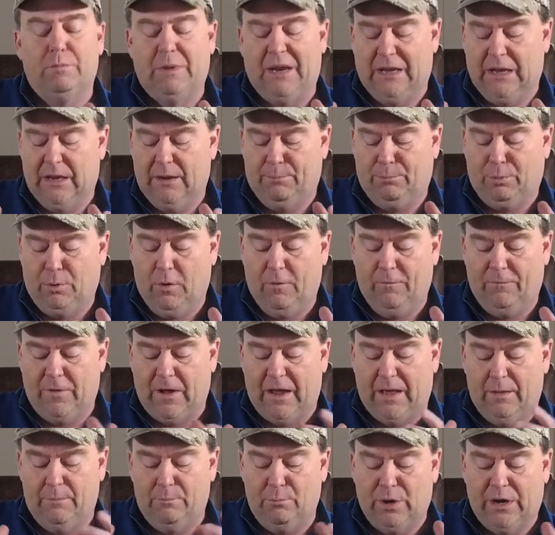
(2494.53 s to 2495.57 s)
media
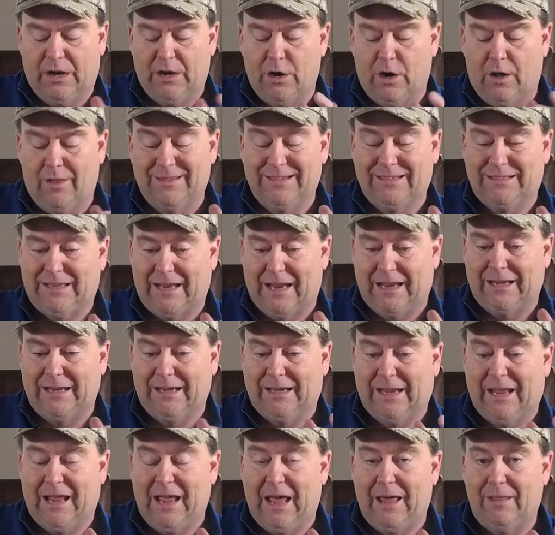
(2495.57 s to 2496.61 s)
profile and bringing all this
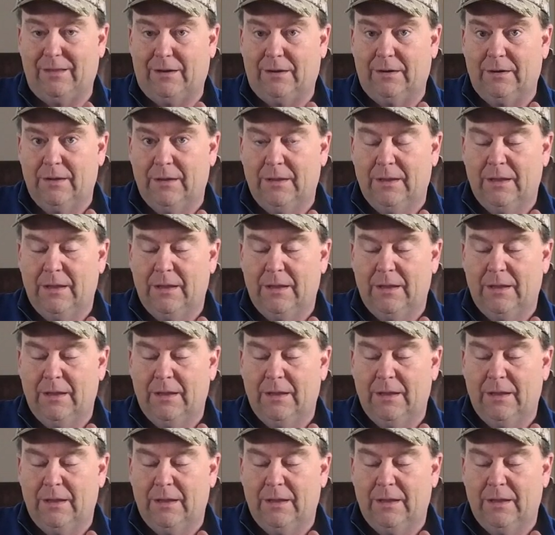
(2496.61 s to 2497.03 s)
data together?